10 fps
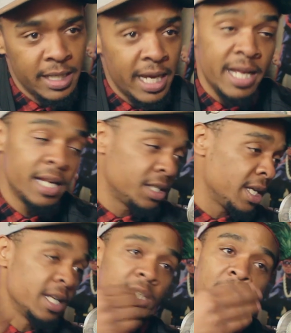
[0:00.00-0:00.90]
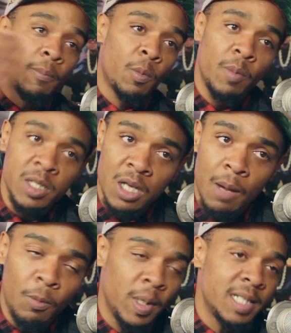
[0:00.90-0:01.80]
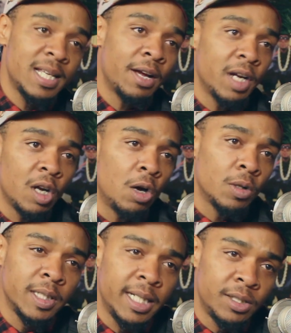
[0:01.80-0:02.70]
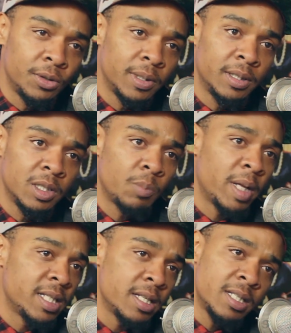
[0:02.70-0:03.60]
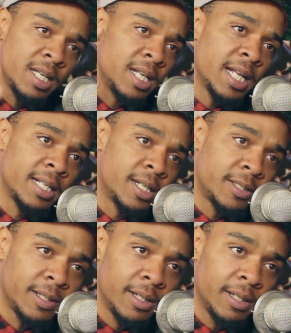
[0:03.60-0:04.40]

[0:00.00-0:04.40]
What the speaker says: Yeah, and there's a couple places out here in Oakland that do it. There's a place in the city that does it.